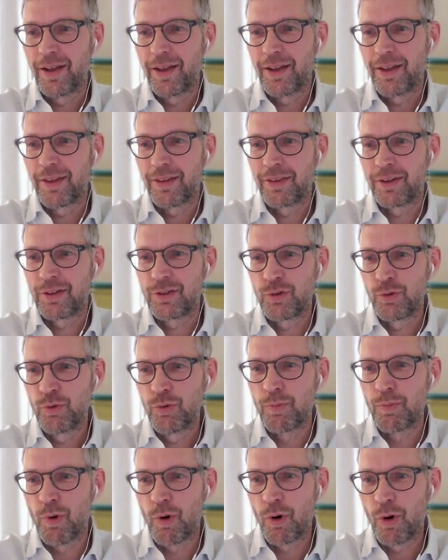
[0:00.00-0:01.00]
the
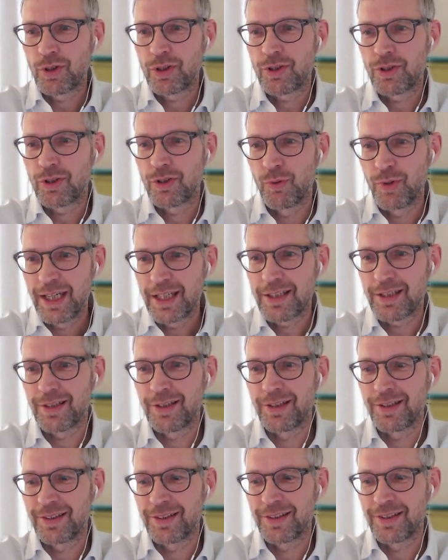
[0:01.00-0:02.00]
two most
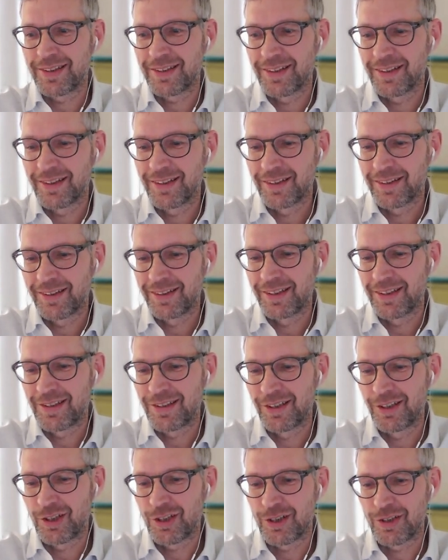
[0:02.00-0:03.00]
recent
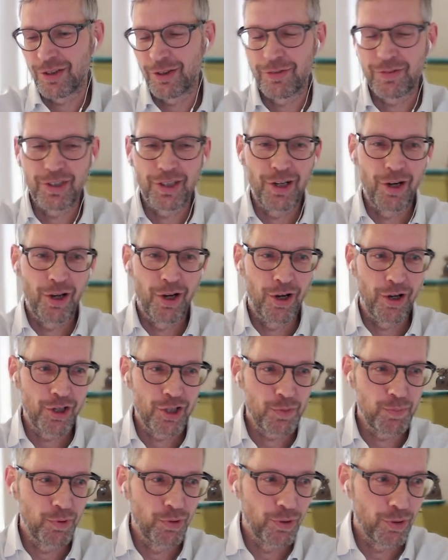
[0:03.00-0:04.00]
decisions of the
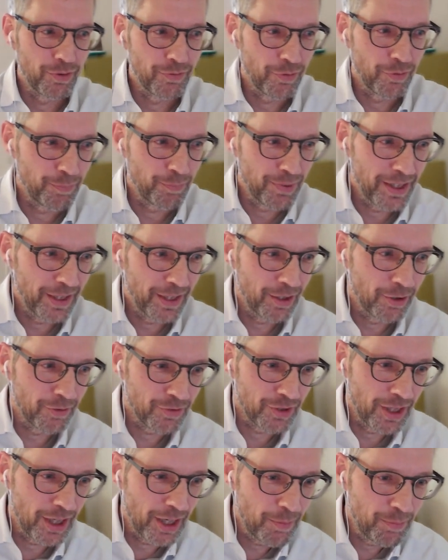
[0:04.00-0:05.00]
Enlarged Board of Appeal
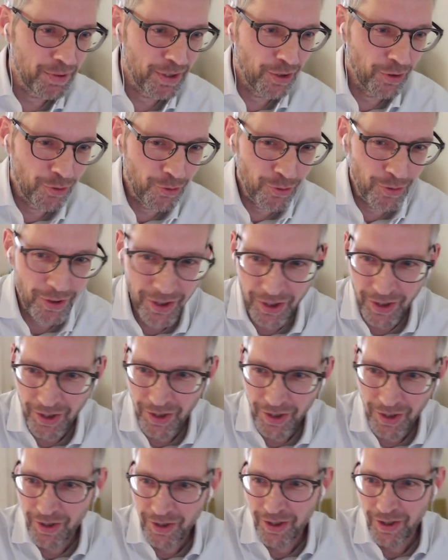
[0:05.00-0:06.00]
of the EPO
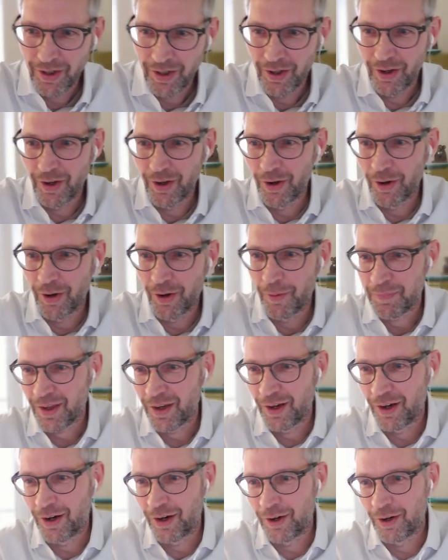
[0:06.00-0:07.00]

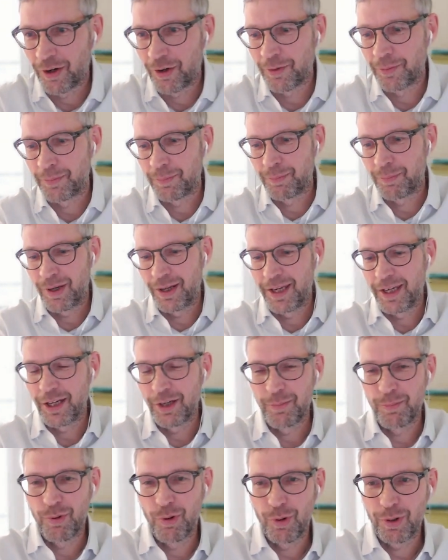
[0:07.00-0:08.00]
are playing an
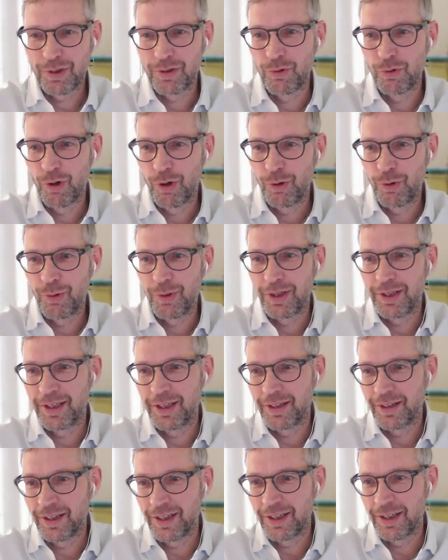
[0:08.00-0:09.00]
important role
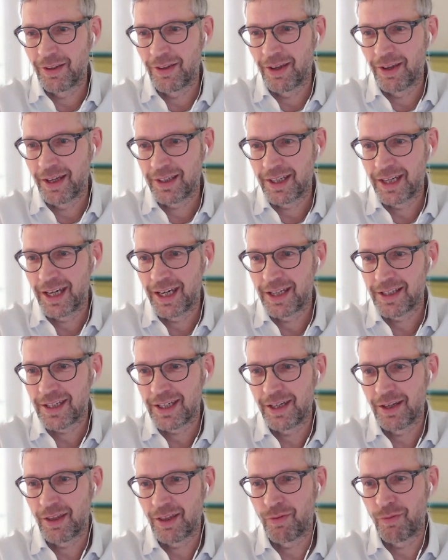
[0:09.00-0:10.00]
in that case
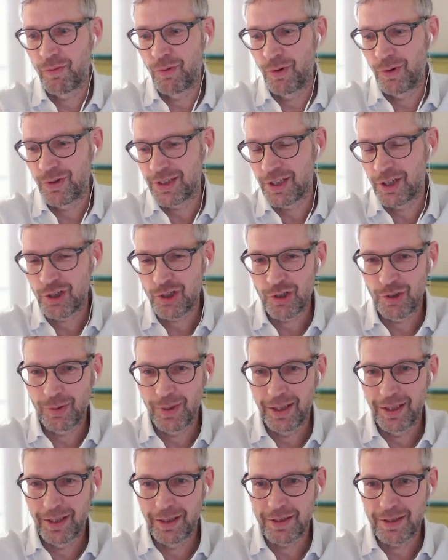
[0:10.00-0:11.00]
here. The first
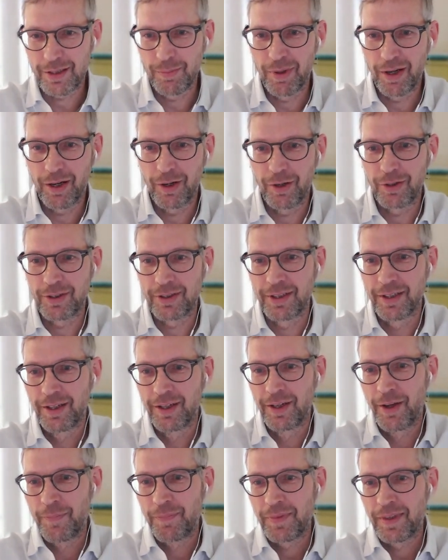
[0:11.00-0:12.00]
issue is about
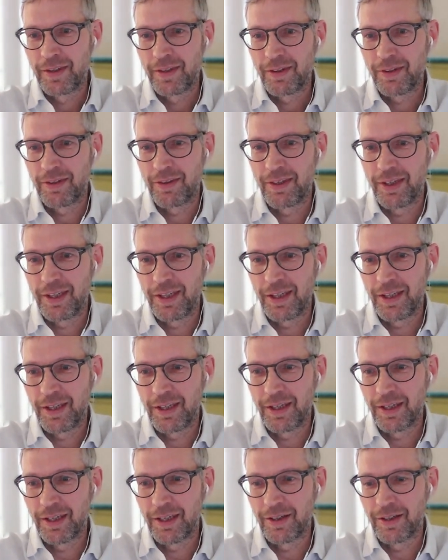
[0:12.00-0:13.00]

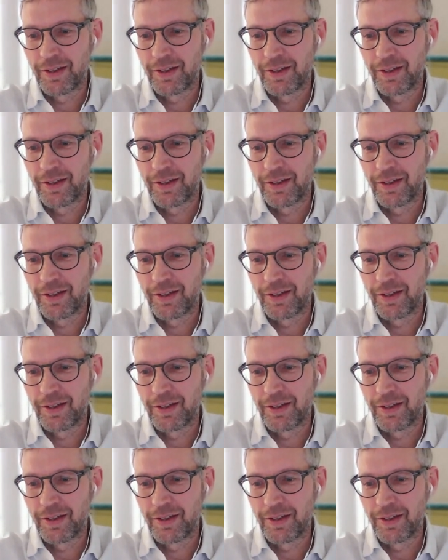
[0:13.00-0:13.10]
the